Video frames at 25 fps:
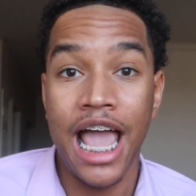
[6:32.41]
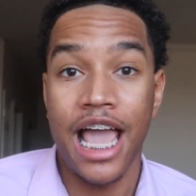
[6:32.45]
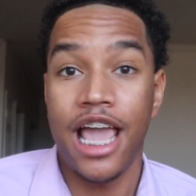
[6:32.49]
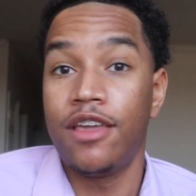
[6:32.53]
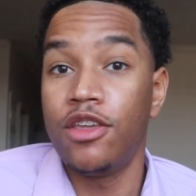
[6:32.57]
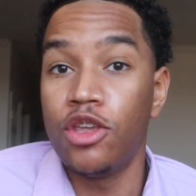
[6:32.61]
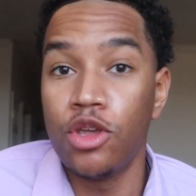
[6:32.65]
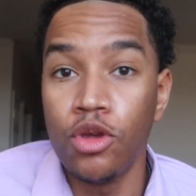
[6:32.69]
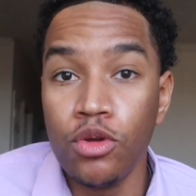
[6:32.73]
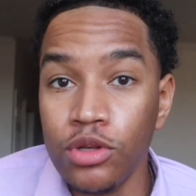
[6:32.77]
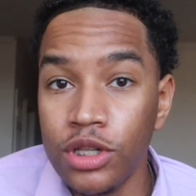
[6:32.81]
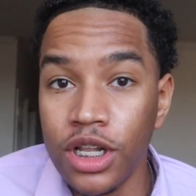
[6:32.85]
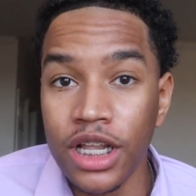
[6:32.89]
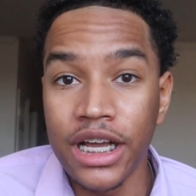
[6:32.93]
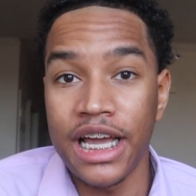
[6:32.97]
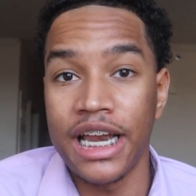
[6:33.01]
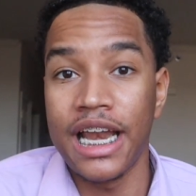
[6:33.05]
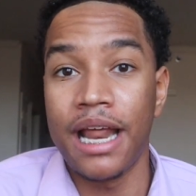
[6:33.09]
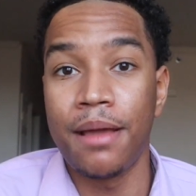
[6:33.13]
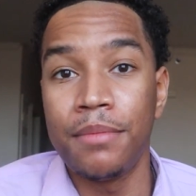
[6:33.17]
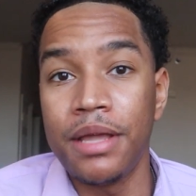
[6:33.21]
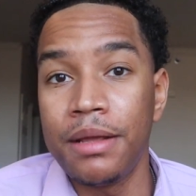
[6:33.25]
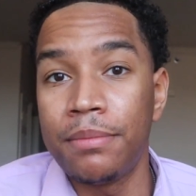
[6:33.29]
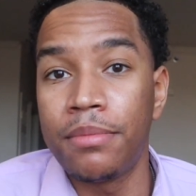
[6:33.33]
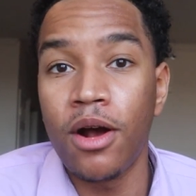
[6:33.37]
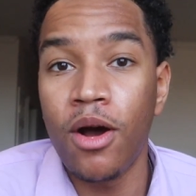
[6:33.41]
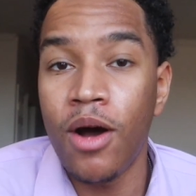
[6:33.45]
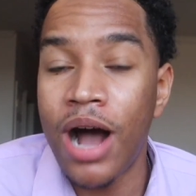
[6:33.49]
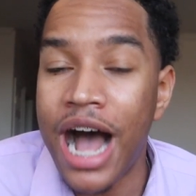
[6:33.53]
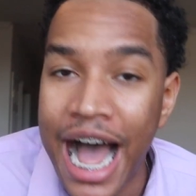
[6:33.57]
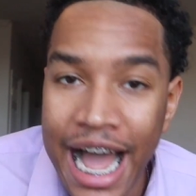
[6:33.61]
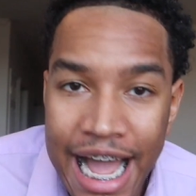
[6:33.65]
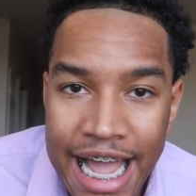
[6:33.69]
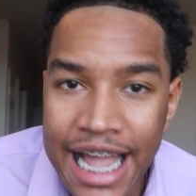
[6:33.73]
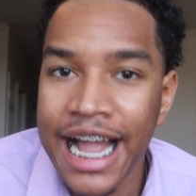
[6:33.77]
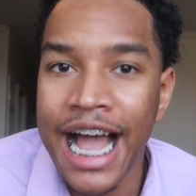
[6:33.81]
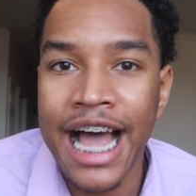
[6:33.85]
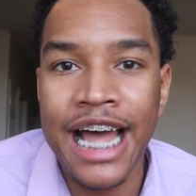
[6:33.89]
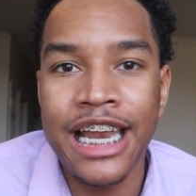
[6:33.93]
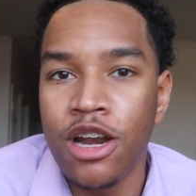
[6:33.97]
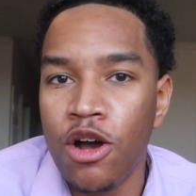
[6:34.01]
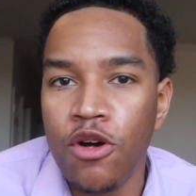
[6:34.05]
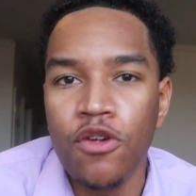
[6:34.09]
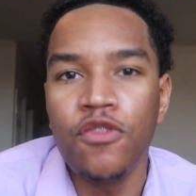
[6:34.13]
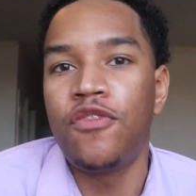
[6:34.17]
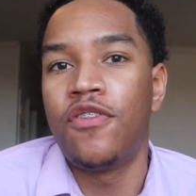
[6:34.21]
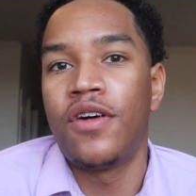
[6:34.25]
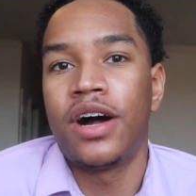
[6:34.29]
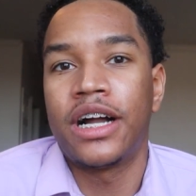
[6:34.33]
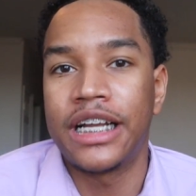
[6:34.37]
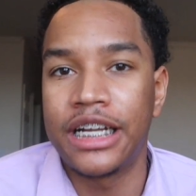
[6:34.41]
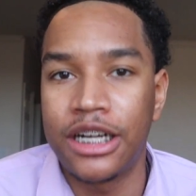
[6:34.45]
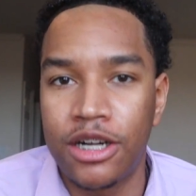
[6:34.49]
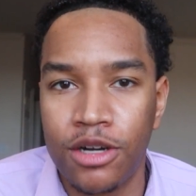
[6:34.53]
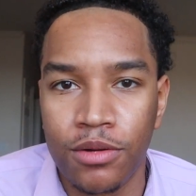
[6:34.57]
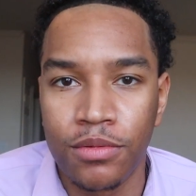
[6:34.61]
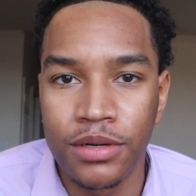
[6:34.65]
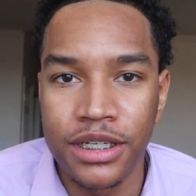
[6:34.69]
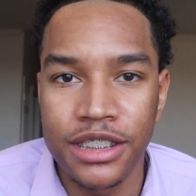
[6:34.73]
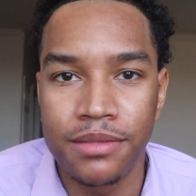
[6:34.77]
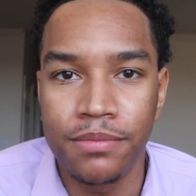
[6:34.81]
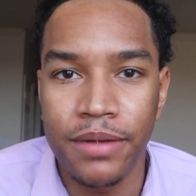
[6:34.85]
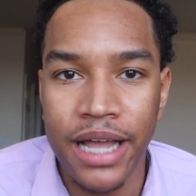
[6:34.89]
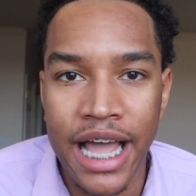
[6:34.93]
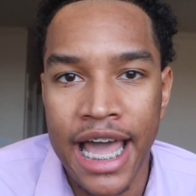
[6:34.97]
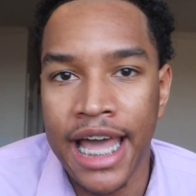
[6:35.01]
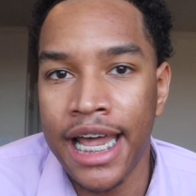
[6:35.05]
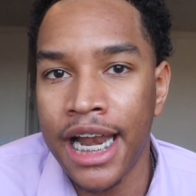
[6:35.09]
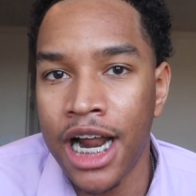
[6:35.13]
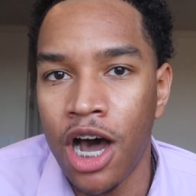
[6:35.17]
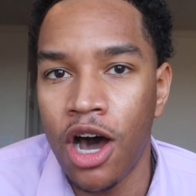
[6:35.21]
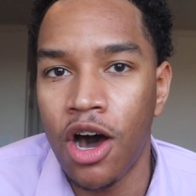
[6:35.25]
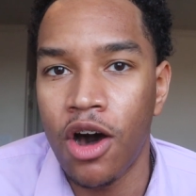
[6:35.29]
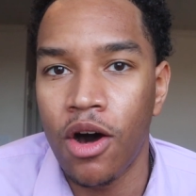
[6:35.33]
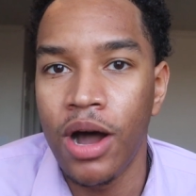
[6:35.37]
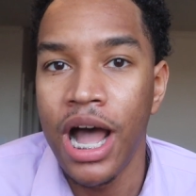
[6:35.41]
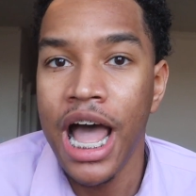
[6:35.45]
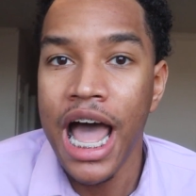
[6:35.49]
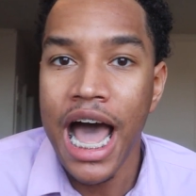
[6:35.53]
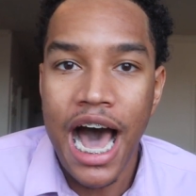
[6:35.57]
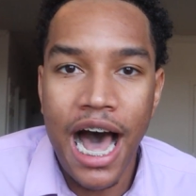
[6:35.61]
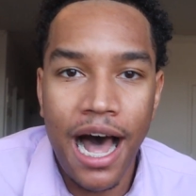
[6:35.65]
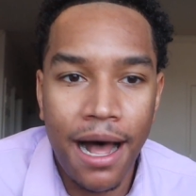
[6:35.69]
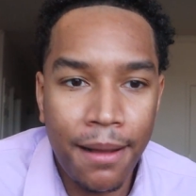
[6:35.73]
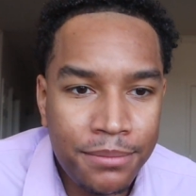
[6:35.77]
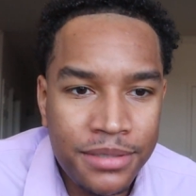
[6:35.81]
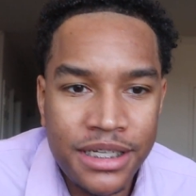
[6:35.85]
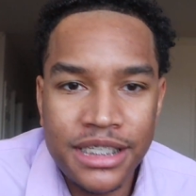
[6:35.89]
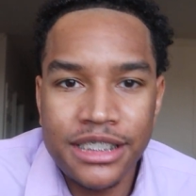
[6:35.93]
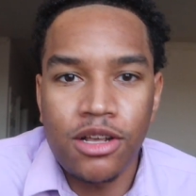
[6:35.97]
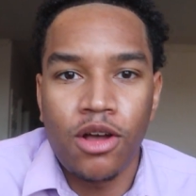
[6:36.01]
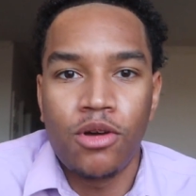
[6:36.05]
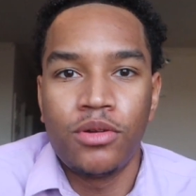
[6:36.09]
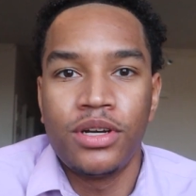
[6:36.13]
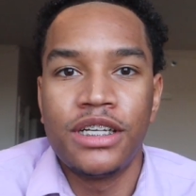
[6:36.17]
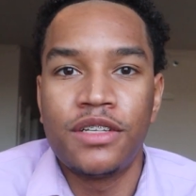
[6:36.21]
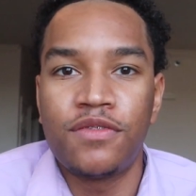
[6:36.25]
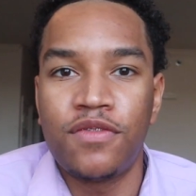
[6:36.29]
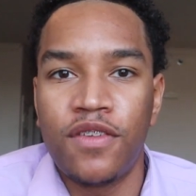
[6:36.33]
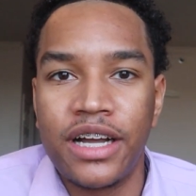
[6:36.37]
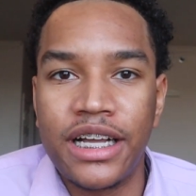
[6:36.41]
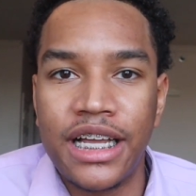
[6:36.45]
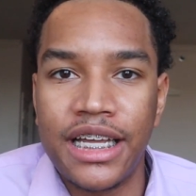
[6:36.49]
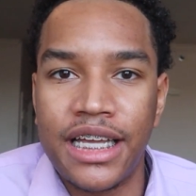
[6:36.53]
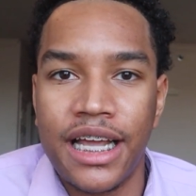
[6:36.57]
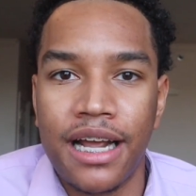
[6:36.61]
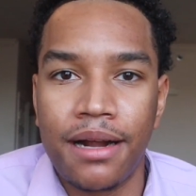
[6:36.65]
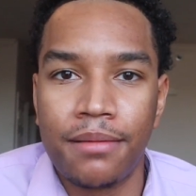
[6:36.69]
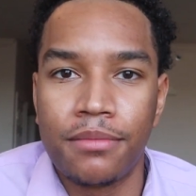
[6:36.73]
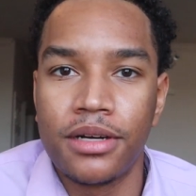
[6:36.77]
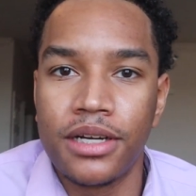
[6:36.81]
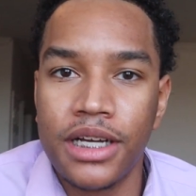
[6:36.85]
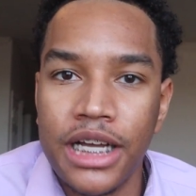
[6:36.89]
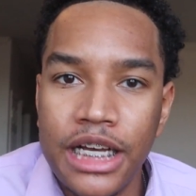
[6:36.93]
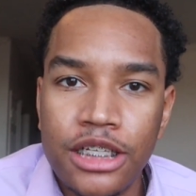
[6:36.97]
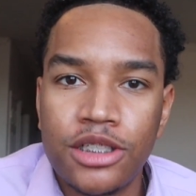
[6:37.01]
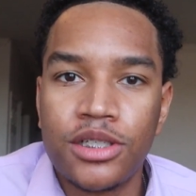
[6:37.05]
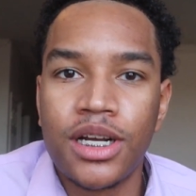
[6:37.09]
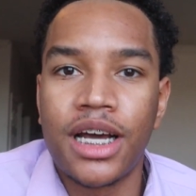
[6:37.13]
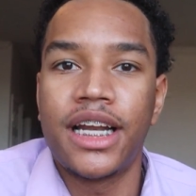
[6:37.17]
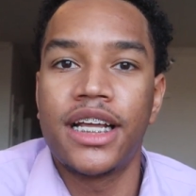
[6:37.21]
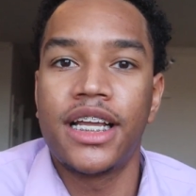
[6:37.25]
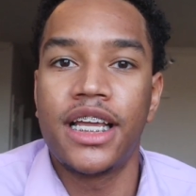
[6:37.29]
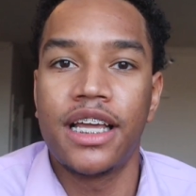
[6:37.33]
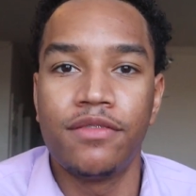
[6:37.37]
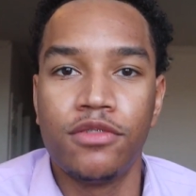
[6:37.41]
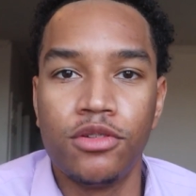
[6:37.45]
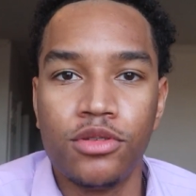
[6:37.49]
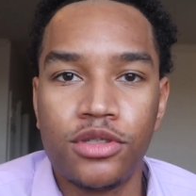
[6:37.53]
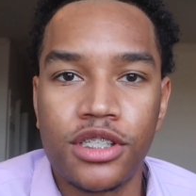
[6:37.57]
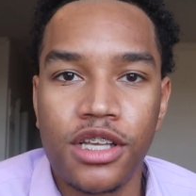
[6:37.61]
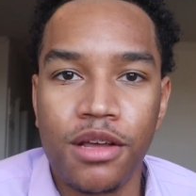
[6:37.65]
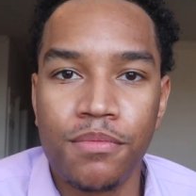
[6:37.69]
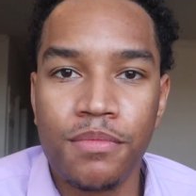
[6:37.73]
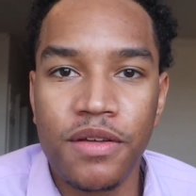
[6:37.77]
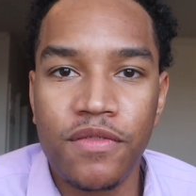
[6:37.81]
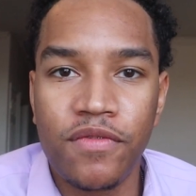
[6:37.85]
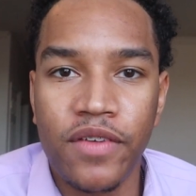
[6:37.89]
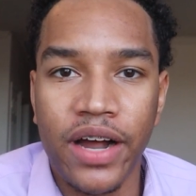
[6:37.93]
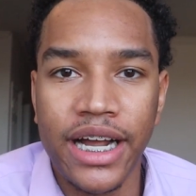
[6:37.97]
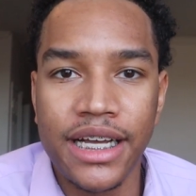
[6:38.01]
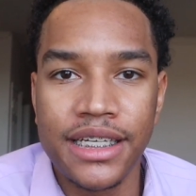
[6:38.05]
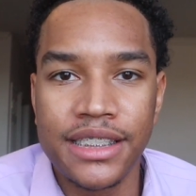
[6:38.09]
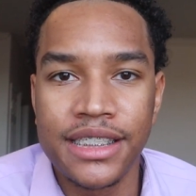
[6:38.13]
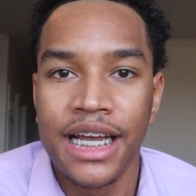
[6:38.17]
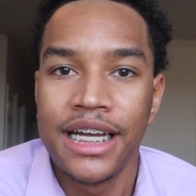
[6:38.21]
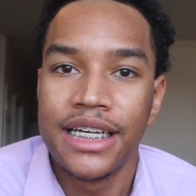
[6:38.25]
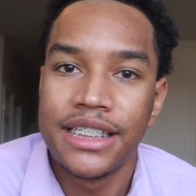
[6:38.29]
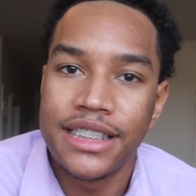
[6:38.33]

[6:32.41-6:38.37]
You looking at me, bro, I ain't got no fucking charisma at all. I'm just on this fucking camera trying to give you some advice